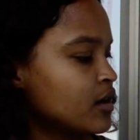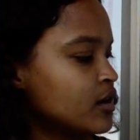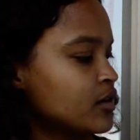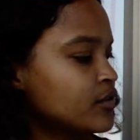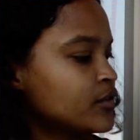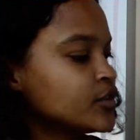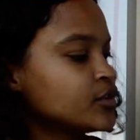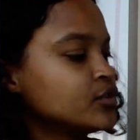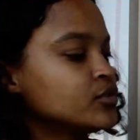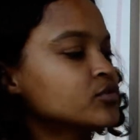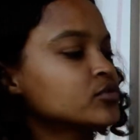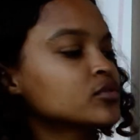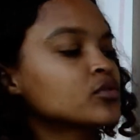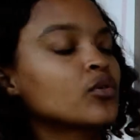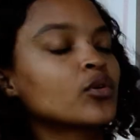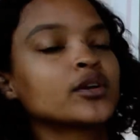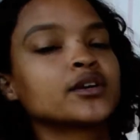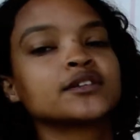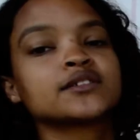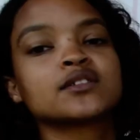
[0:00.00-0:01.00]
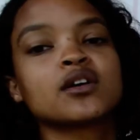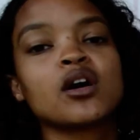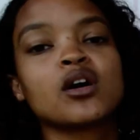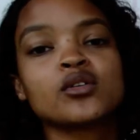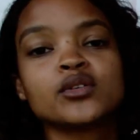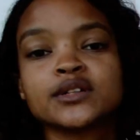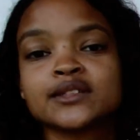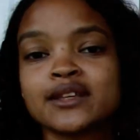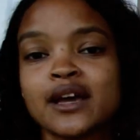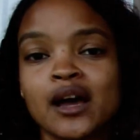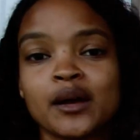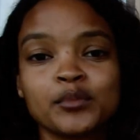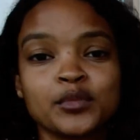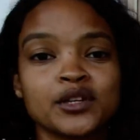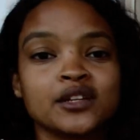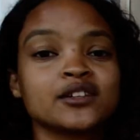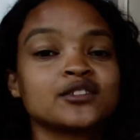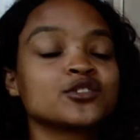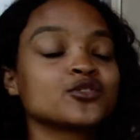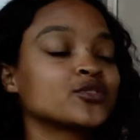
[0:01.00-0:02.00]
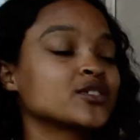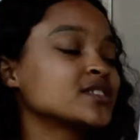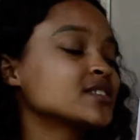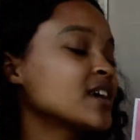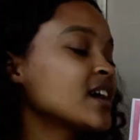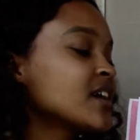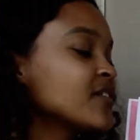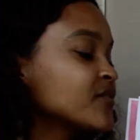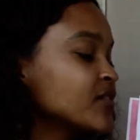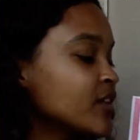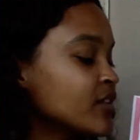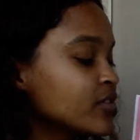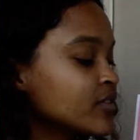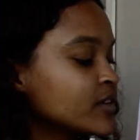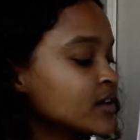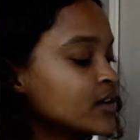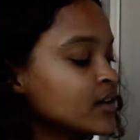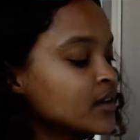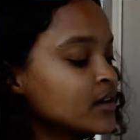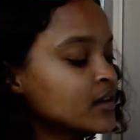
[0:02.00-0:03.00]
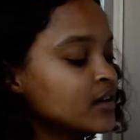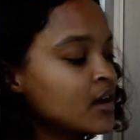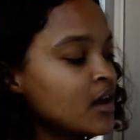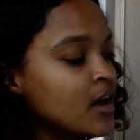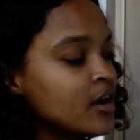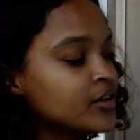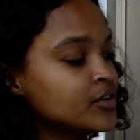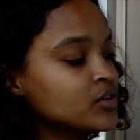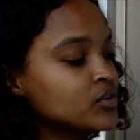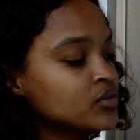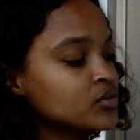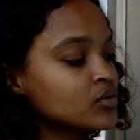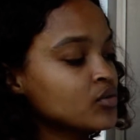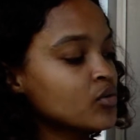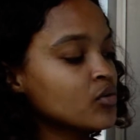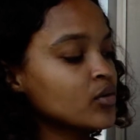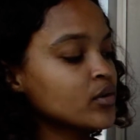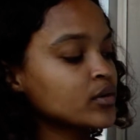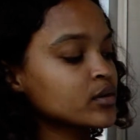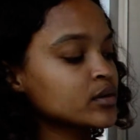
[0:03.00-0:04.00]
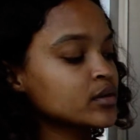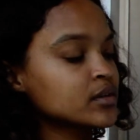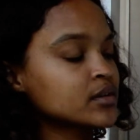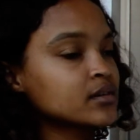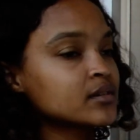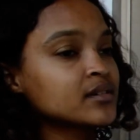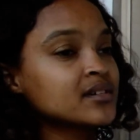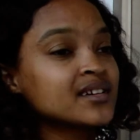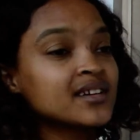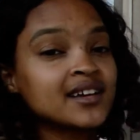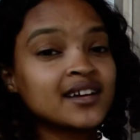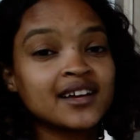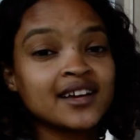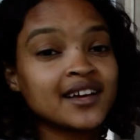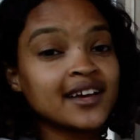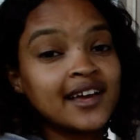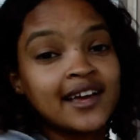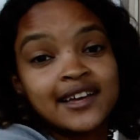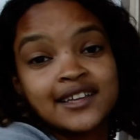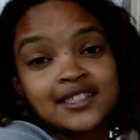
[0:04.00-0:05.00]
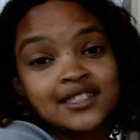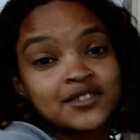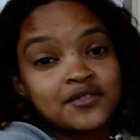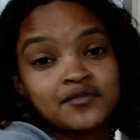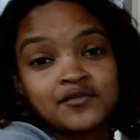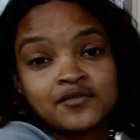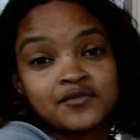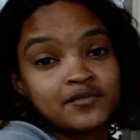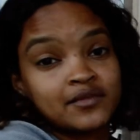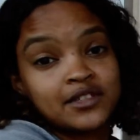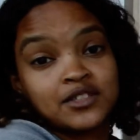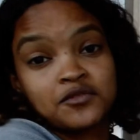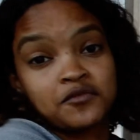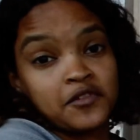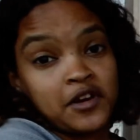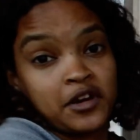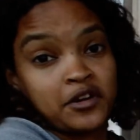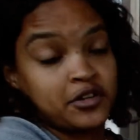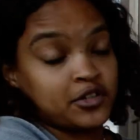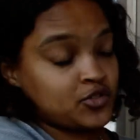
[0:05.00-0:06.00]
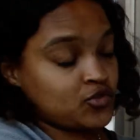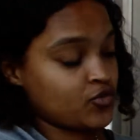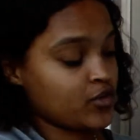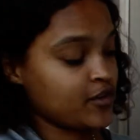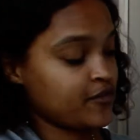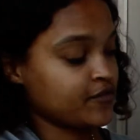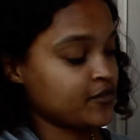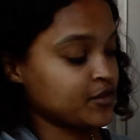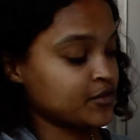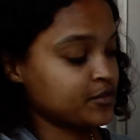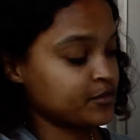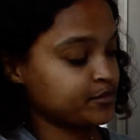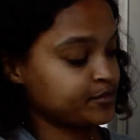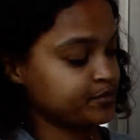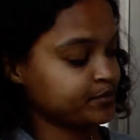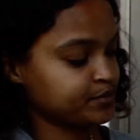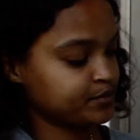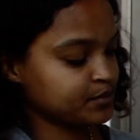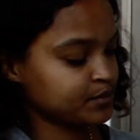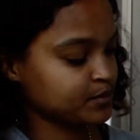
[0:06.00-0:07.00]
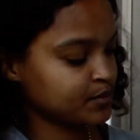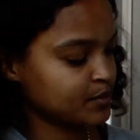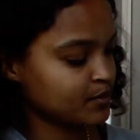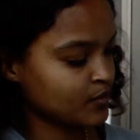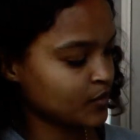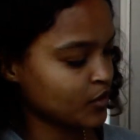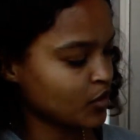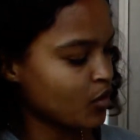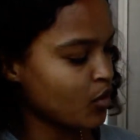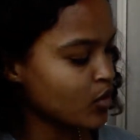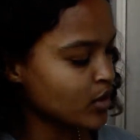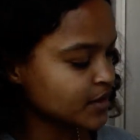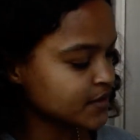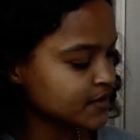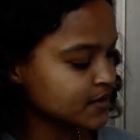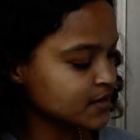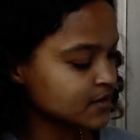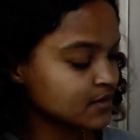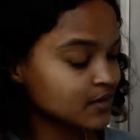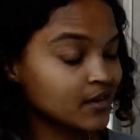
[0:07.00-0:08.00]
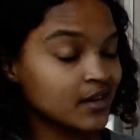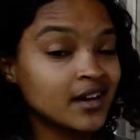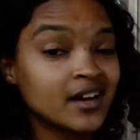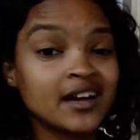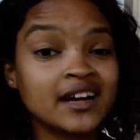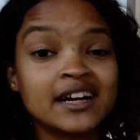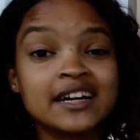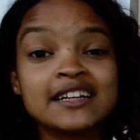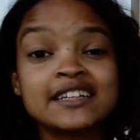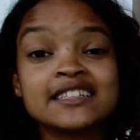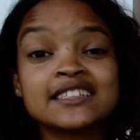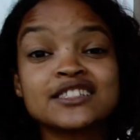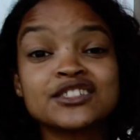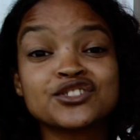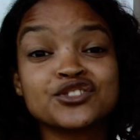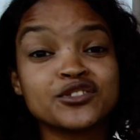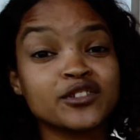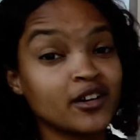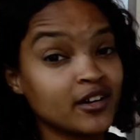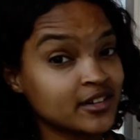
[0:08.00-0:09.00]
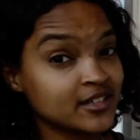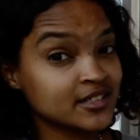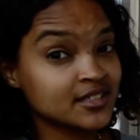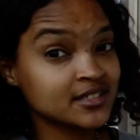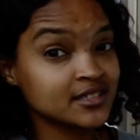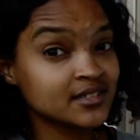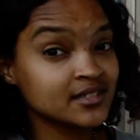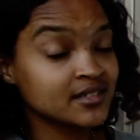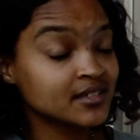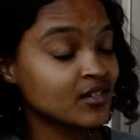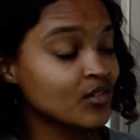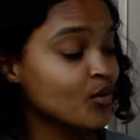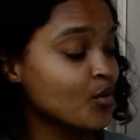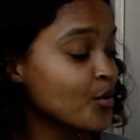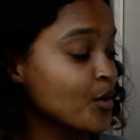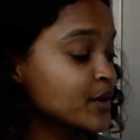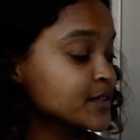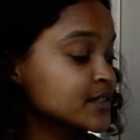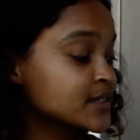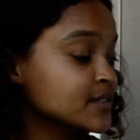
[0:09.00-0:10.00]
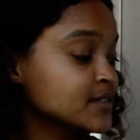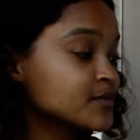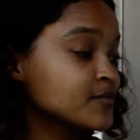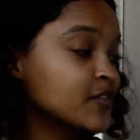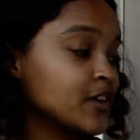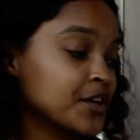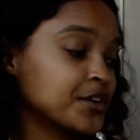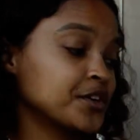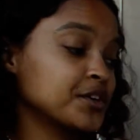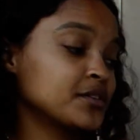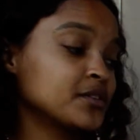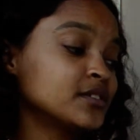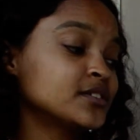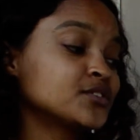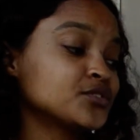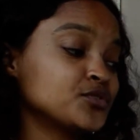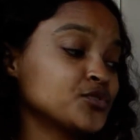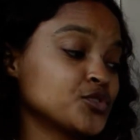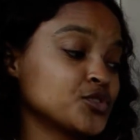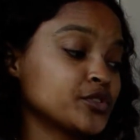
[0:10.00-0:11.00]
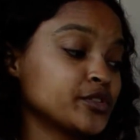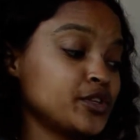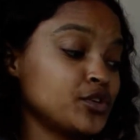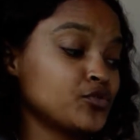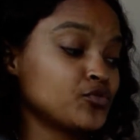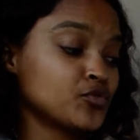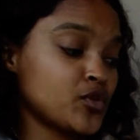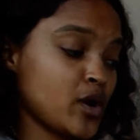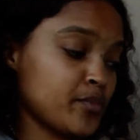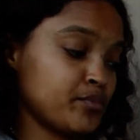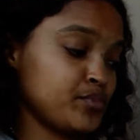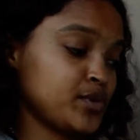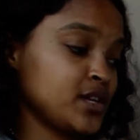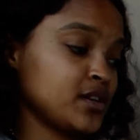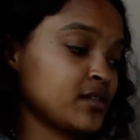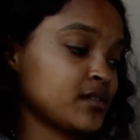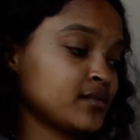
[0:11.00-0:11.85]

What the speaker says: The unicorn is always happy, enjoys everything. Unicorn is very joyful. Horse is not. Horse is usually grumpy.